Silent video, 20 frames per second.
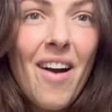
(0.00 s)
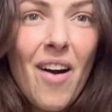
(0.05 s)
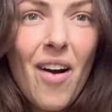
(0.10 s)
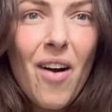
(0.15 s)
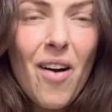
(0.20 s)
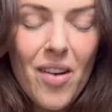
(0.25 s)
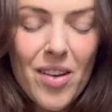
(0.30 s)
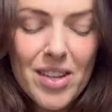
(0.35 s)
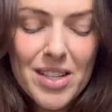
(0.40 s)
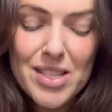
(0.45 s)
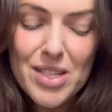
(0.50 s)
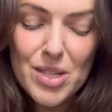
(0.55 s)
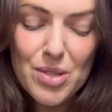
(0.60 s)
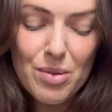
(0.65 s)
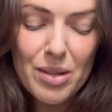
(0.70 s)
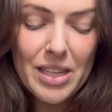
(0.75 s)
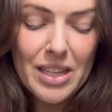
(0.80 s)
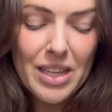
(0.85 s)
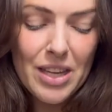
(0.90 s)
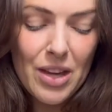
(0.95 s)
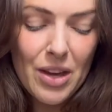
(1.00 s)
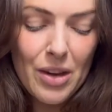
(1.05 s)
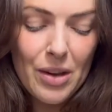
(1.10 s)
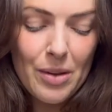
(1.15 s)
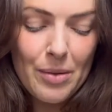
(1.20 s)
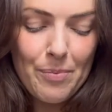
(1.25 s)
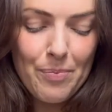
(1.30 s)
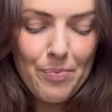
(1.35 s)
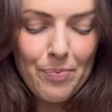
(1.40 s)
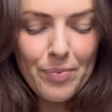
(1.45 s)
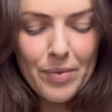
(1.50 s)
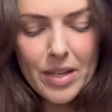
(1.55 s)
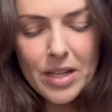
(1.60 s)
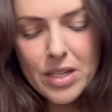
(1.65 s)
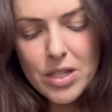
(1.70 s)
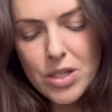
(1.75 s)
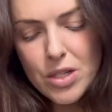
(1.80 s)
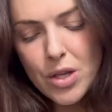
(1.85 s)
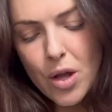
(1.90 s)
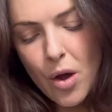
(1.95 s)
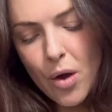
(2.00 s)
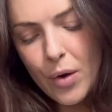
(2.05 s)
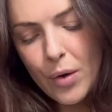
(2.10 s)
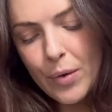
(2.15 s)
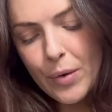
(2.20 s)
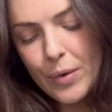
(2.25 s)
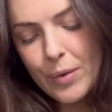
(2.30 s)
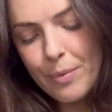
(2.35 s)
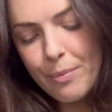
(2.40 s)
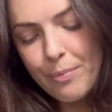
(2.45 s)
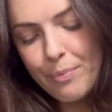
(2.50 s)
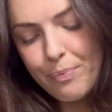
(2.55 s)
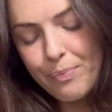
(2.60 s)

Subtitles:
Oh, this is really cute. So